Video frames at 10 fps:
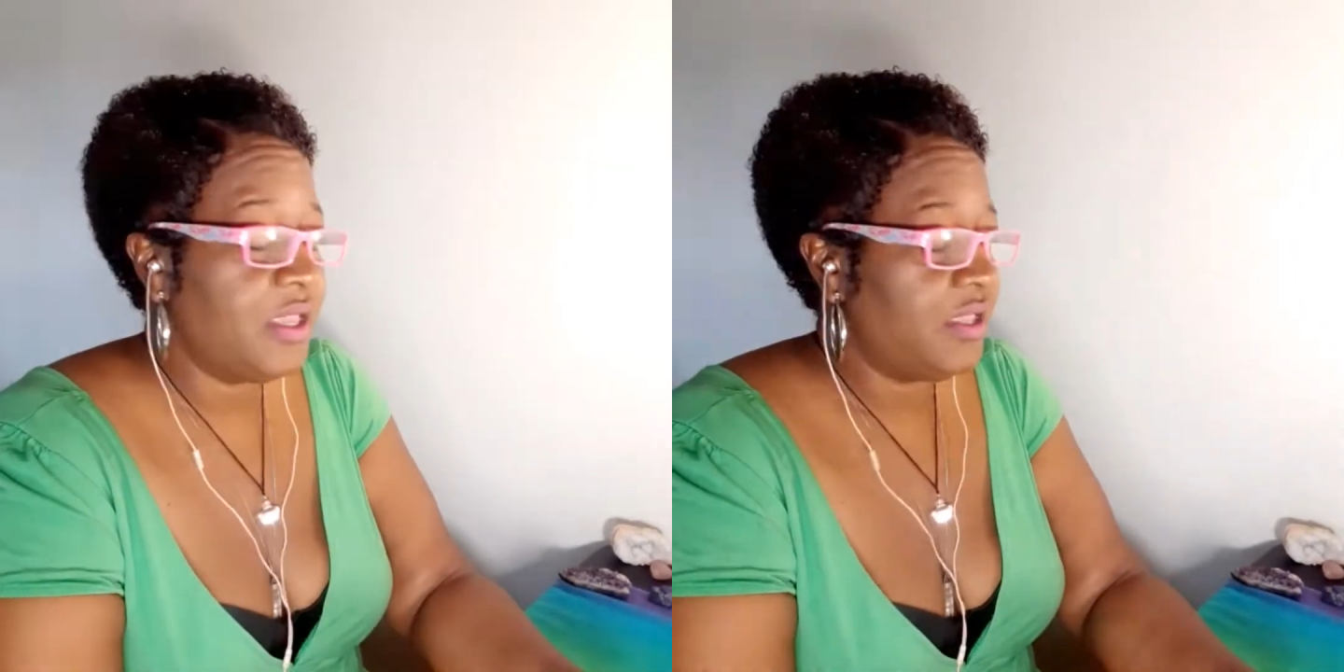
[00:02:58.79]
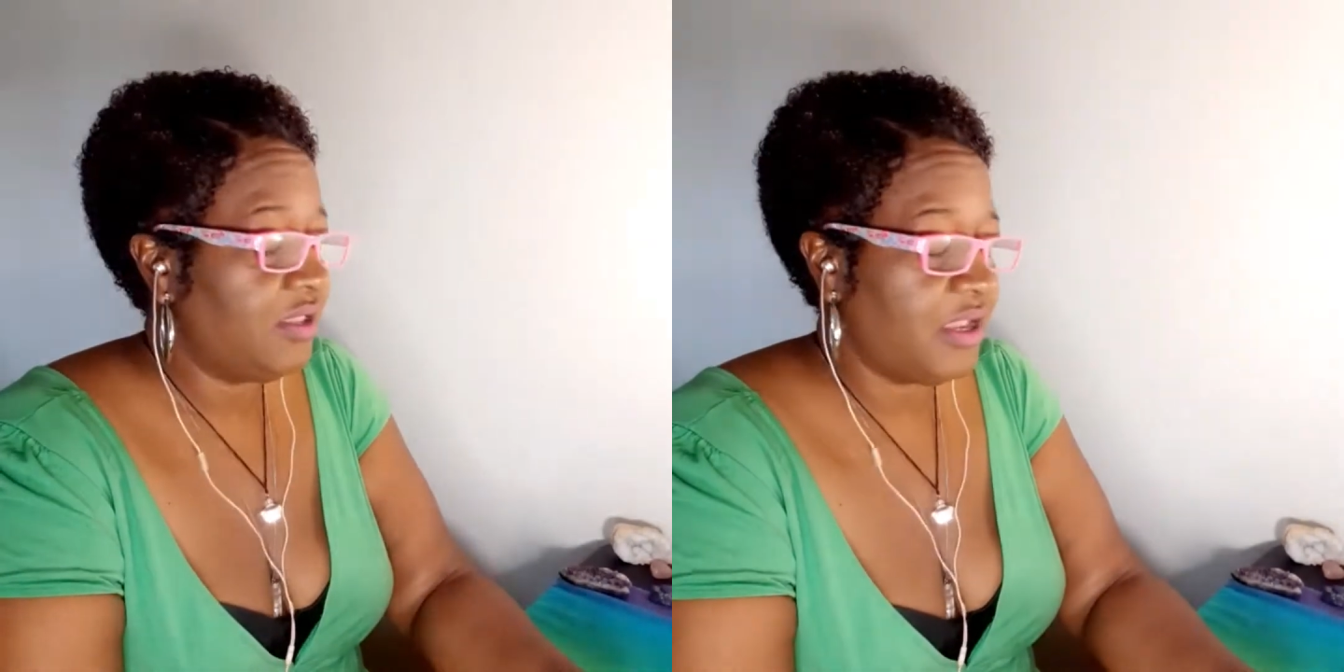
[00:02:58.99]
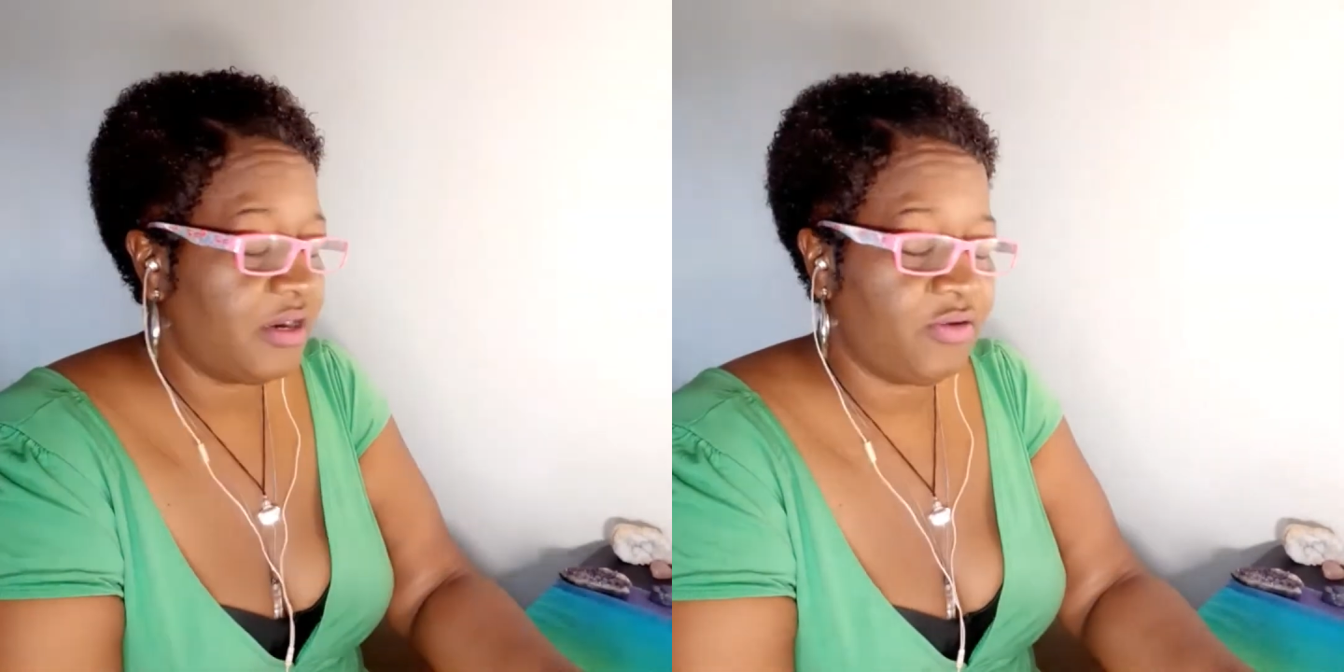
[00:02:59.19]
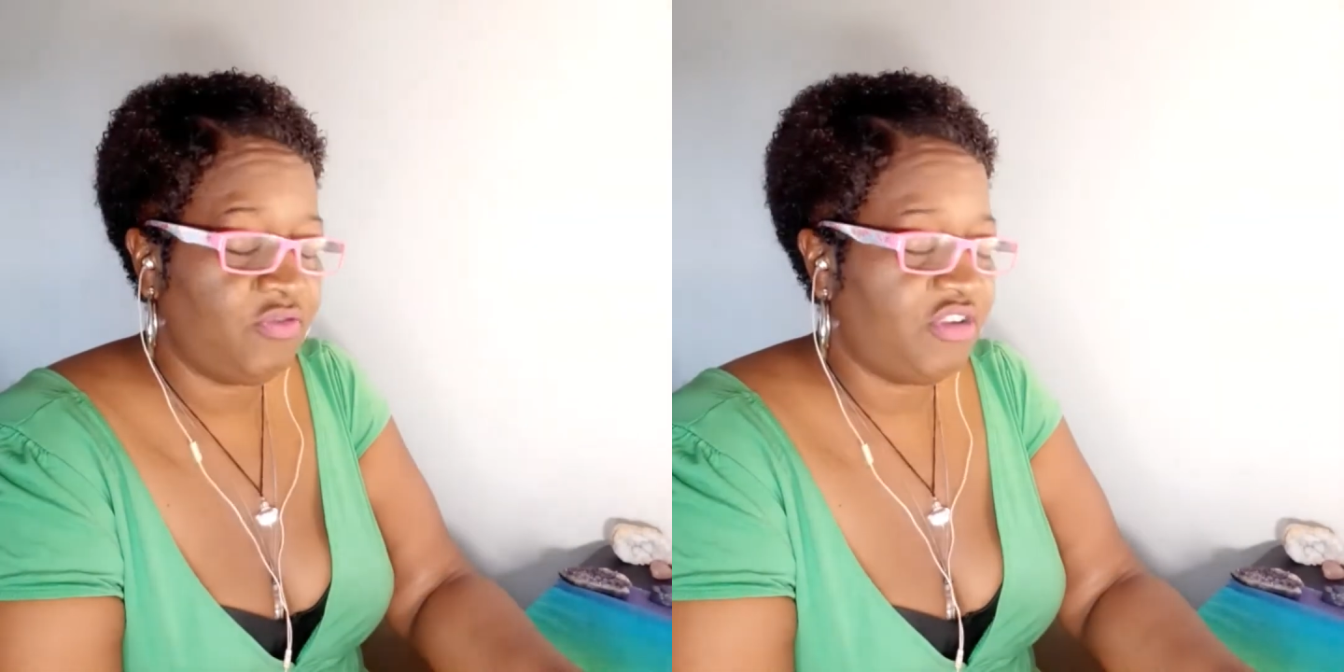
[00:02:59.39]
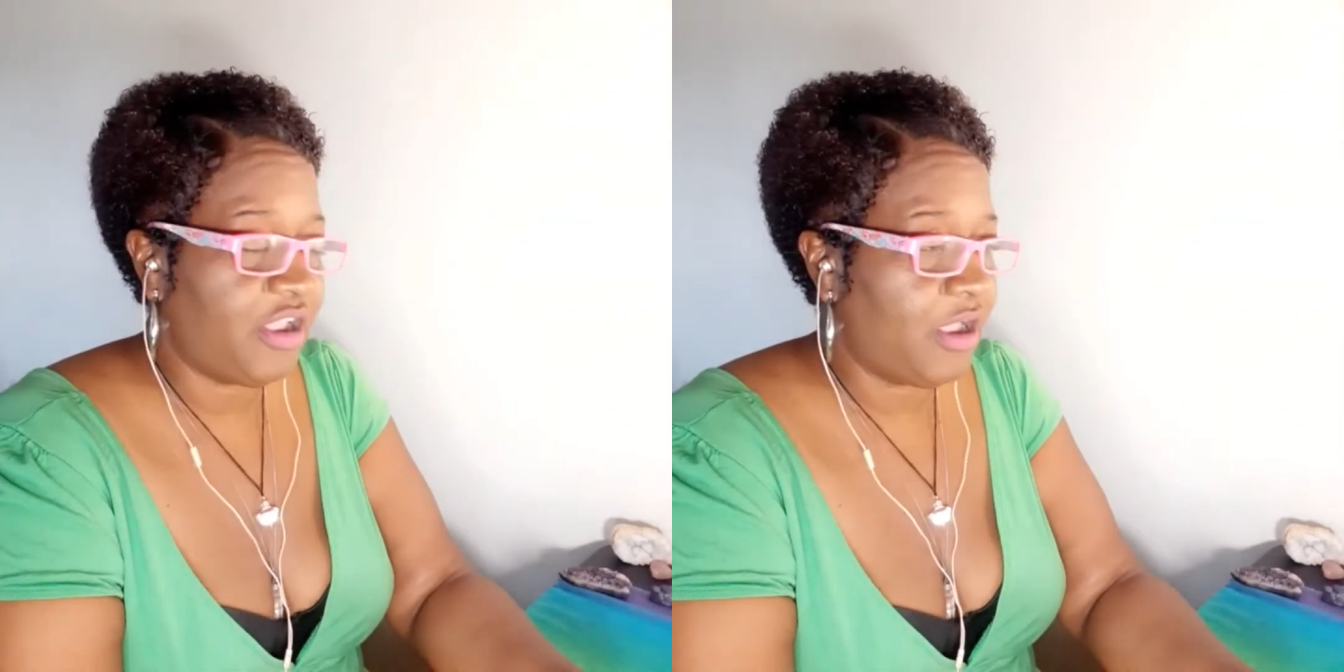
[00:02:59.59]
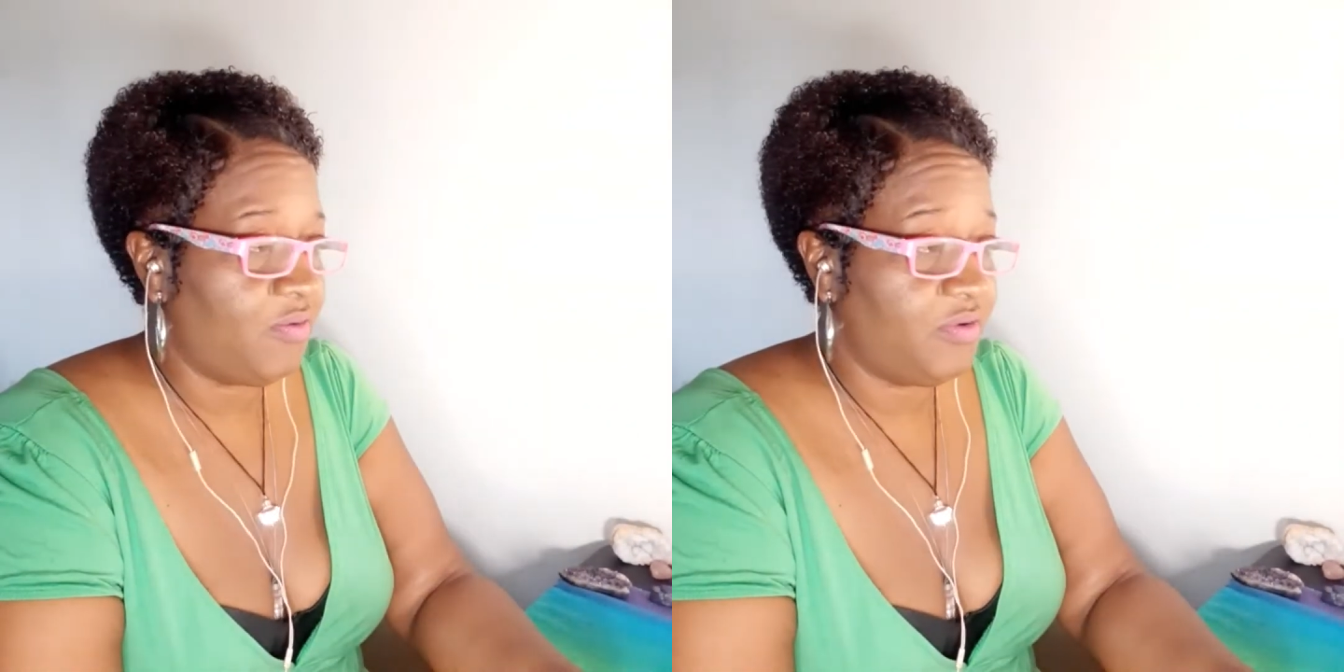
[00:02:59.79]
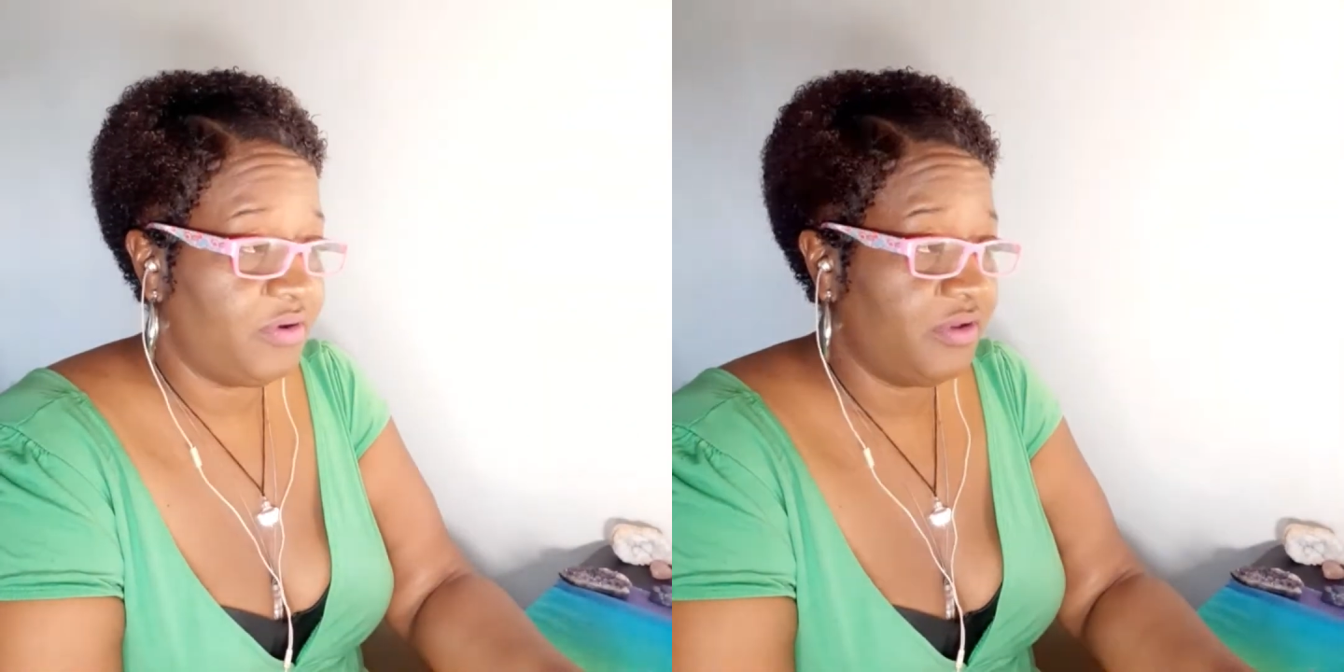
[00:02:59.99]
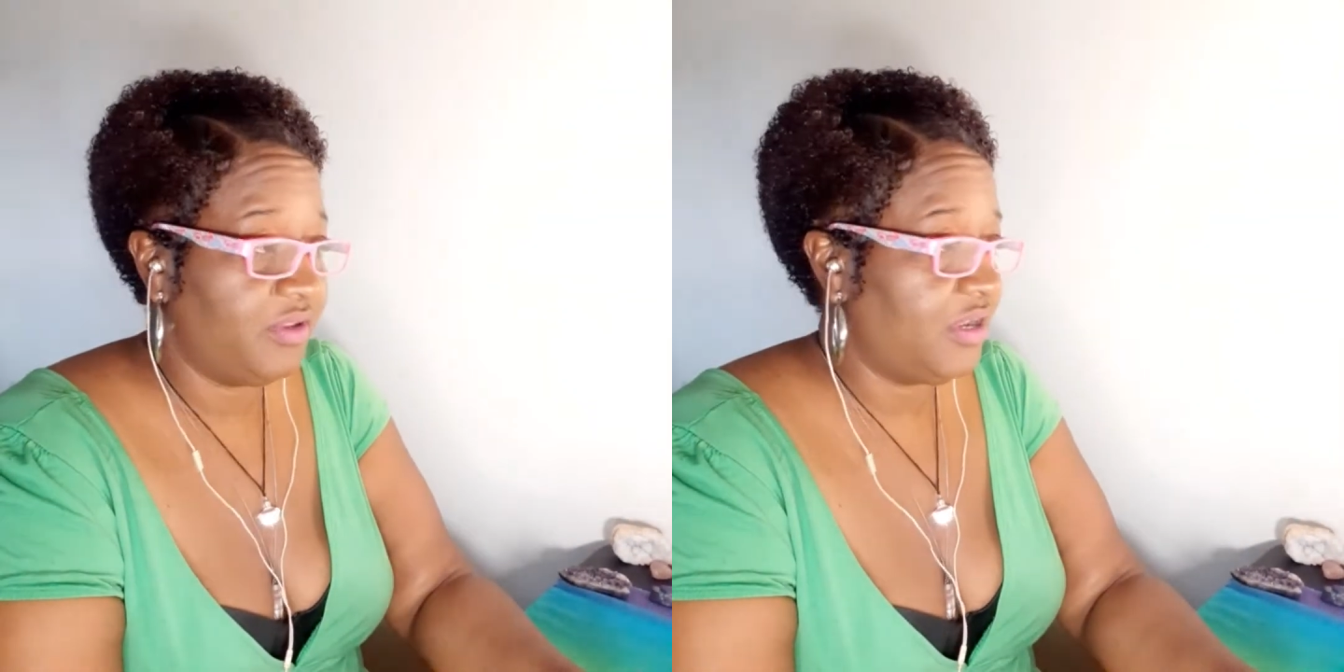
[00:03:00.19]
You got to go shower.
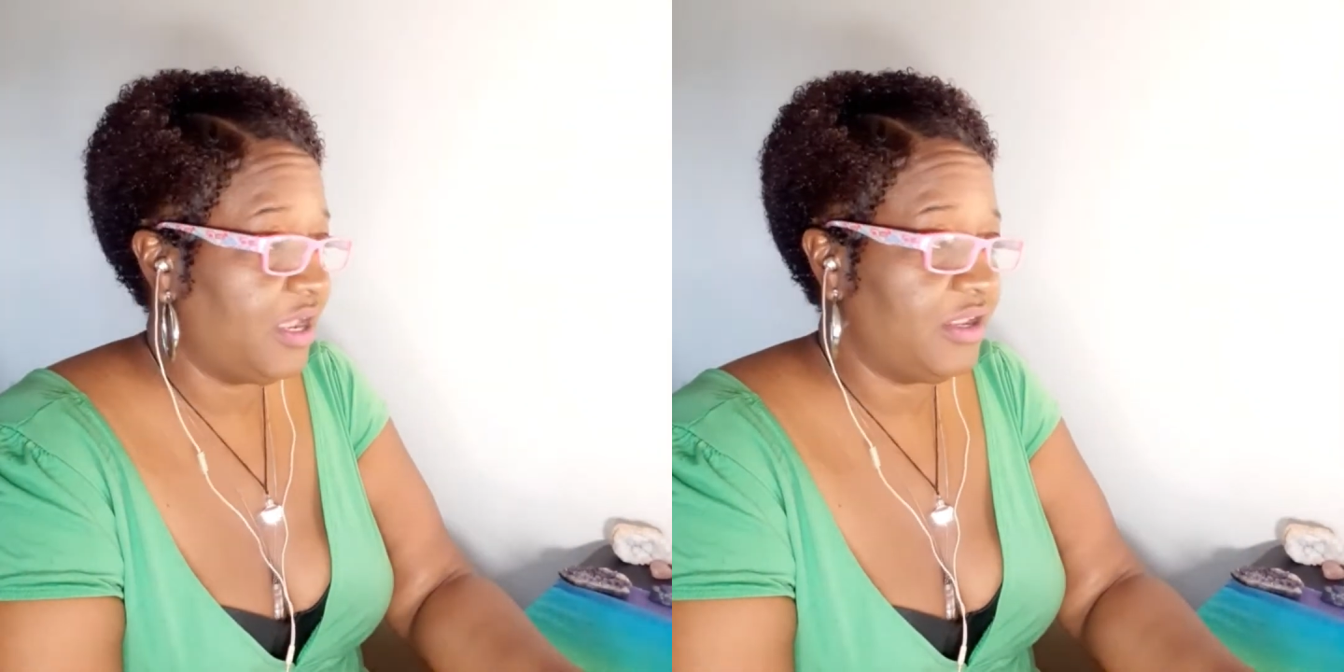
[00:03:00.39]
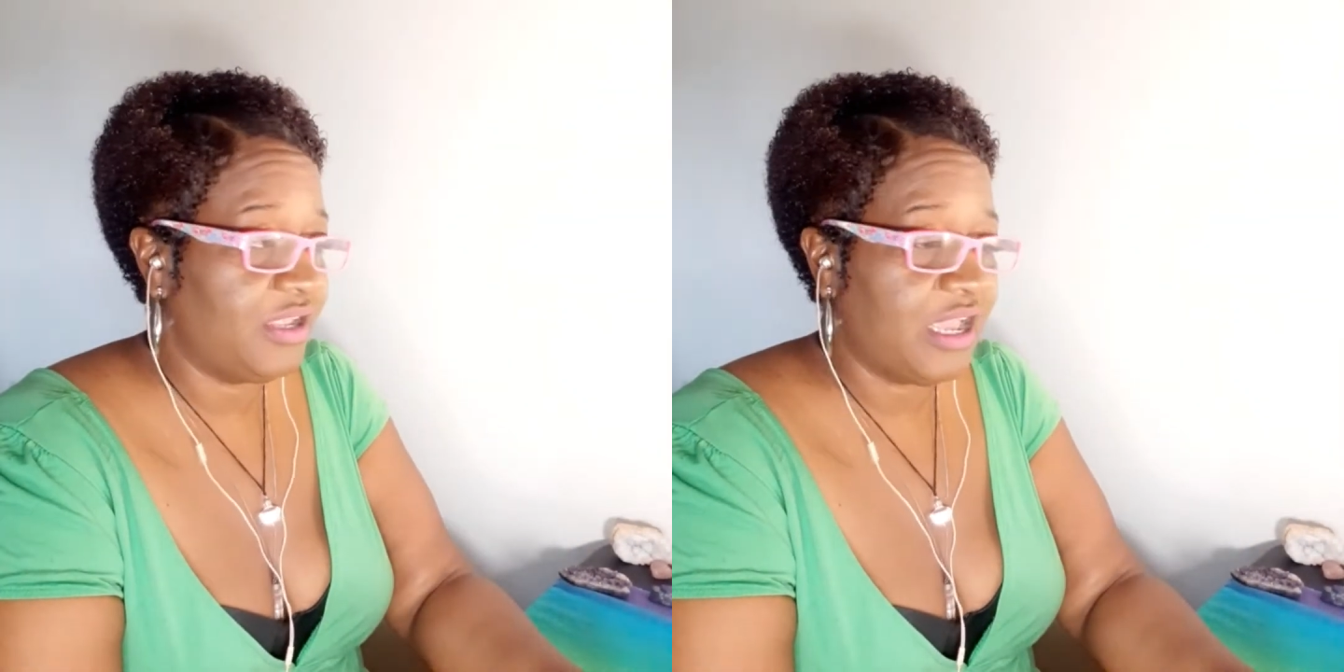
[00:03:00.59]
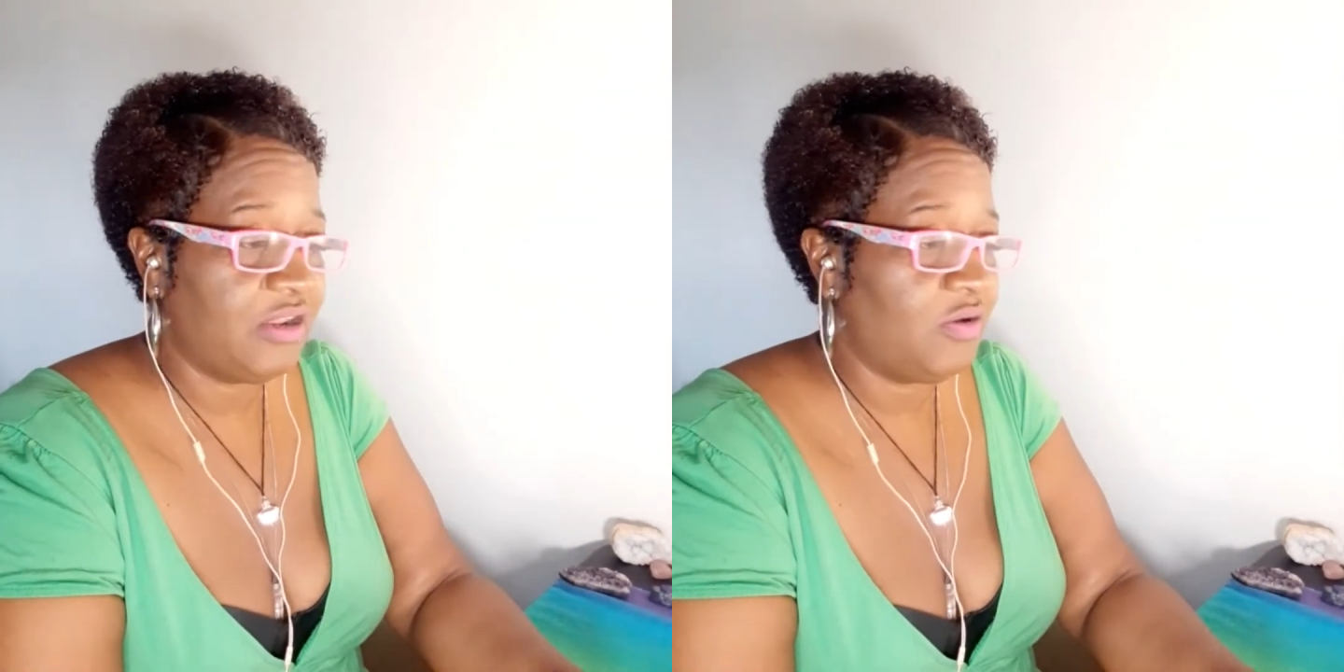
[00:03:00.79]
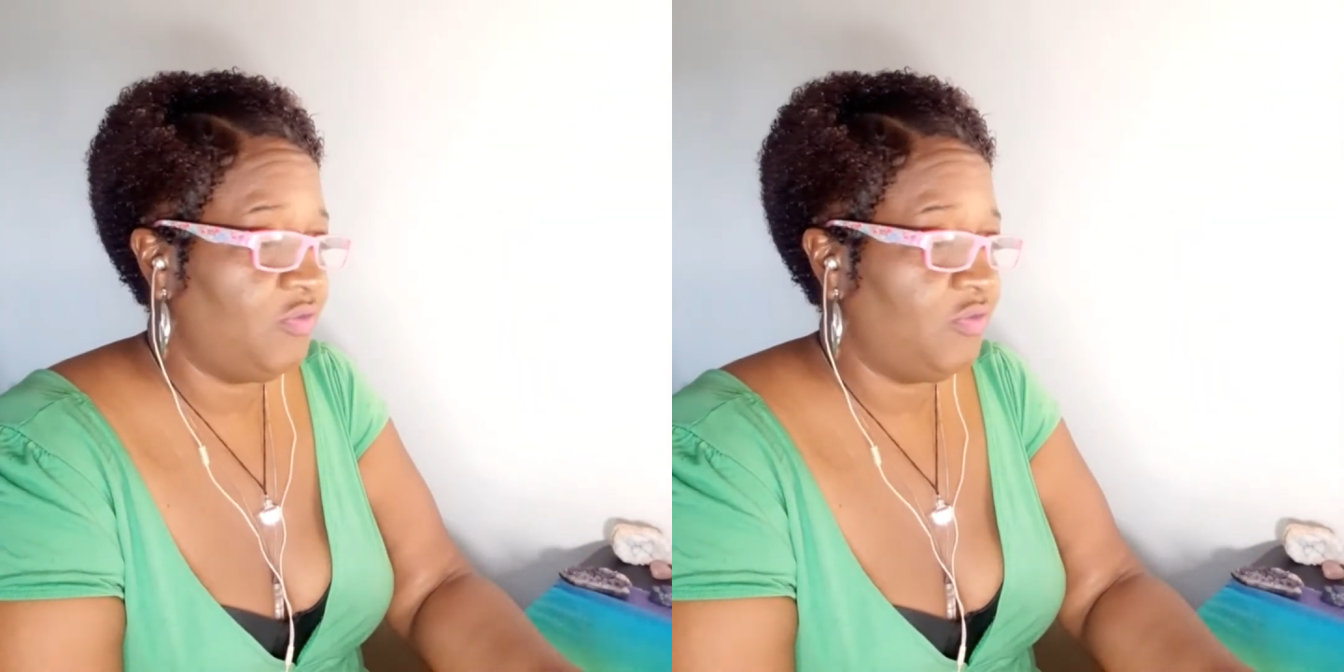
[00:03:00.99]
You got to go